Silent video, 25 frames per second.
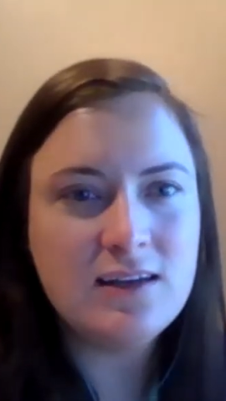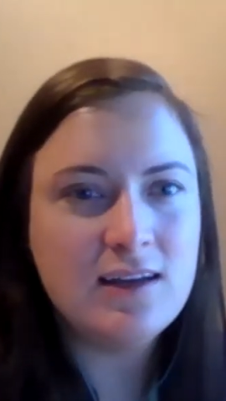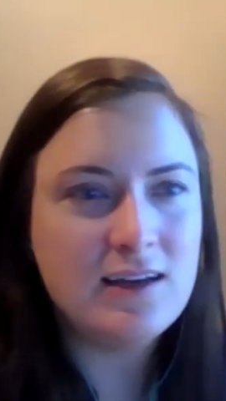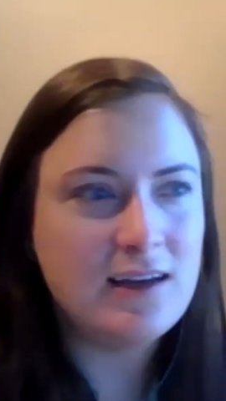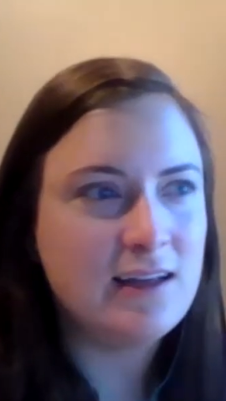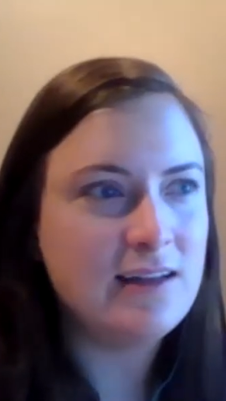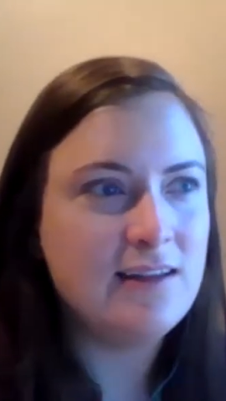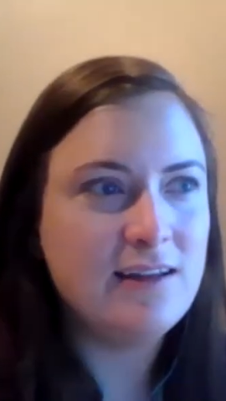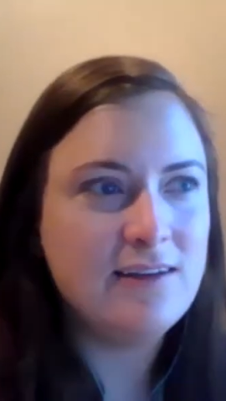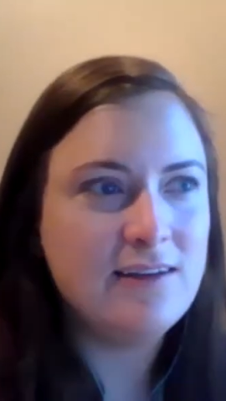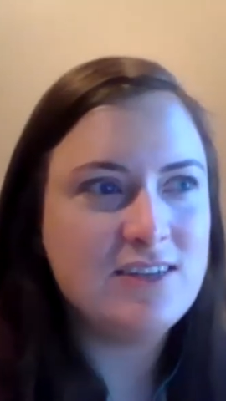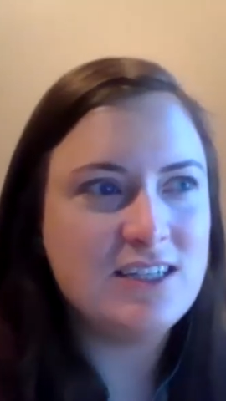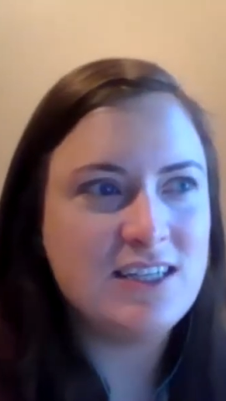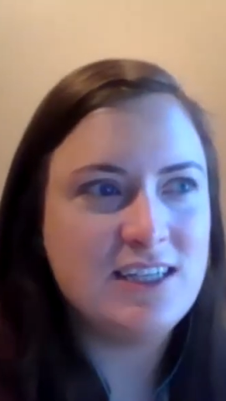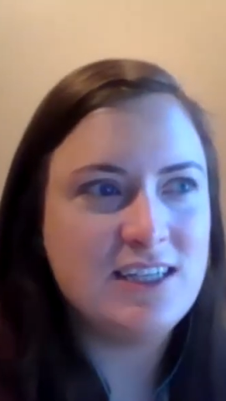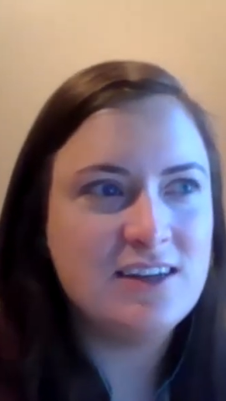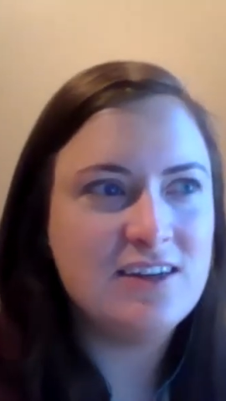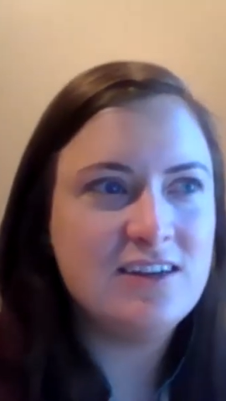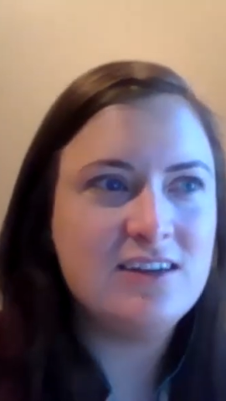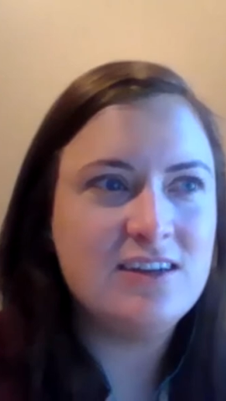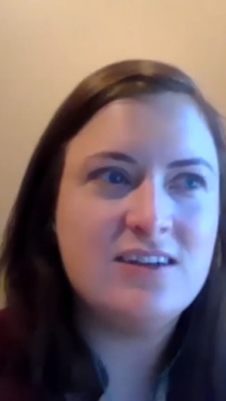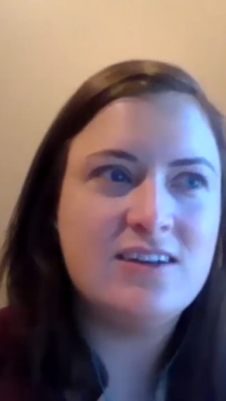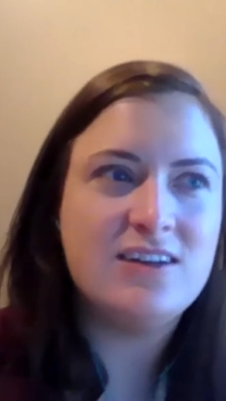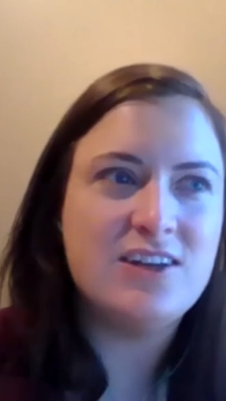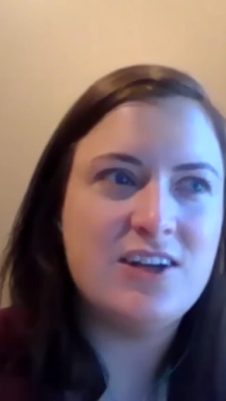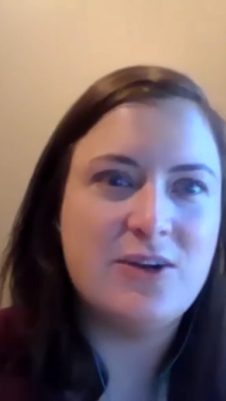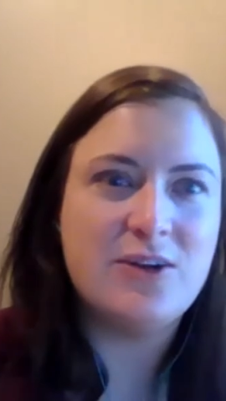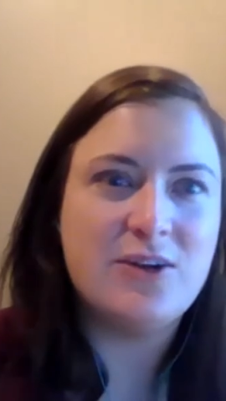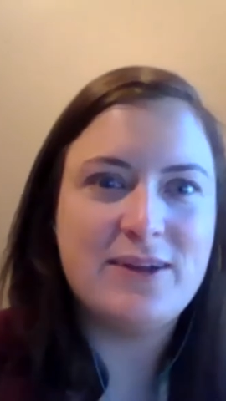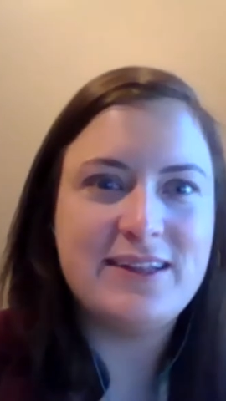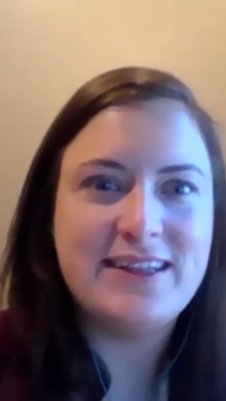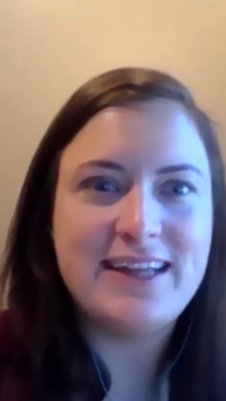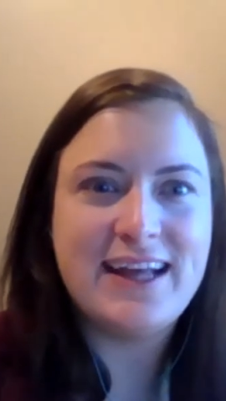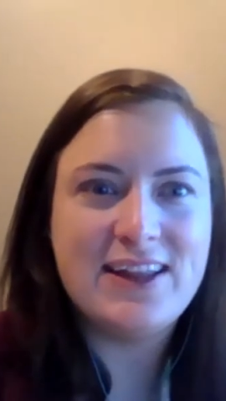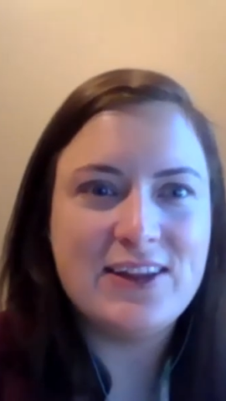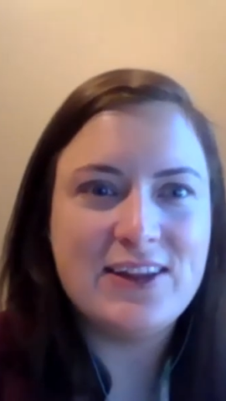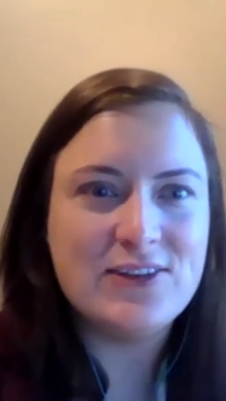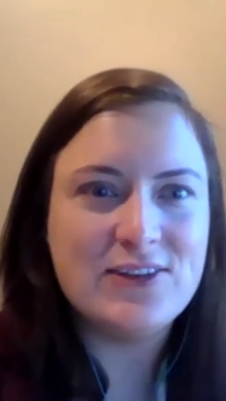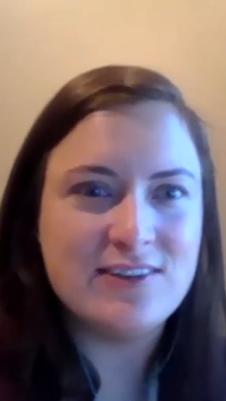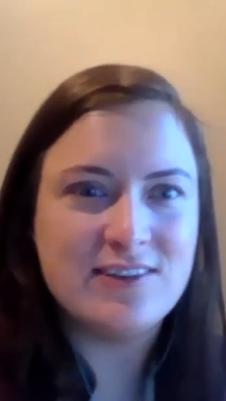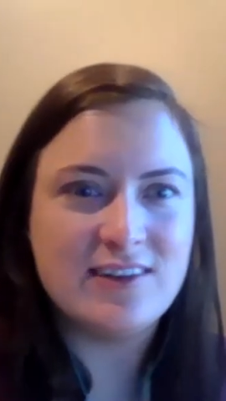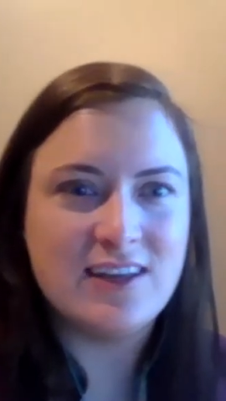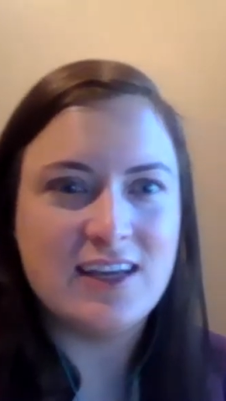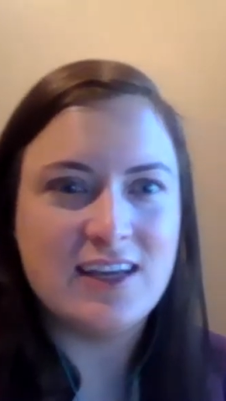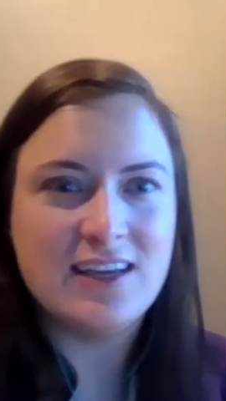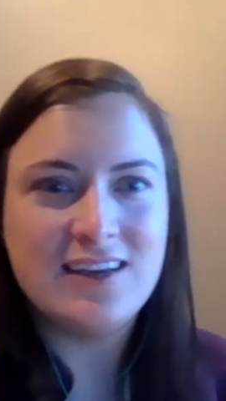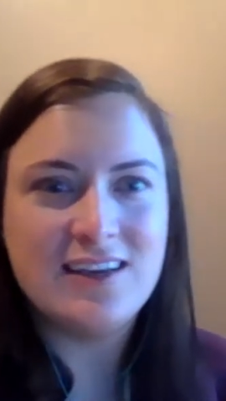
I'd love to hear, what that looks like.